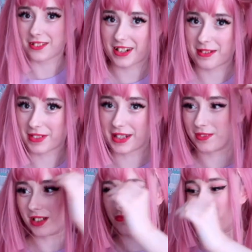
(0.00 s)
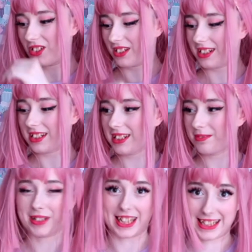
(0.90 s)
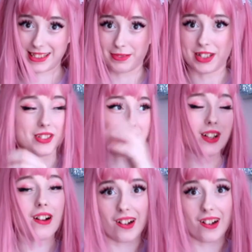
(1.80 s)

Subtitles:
correct me if I'm wrong, please, because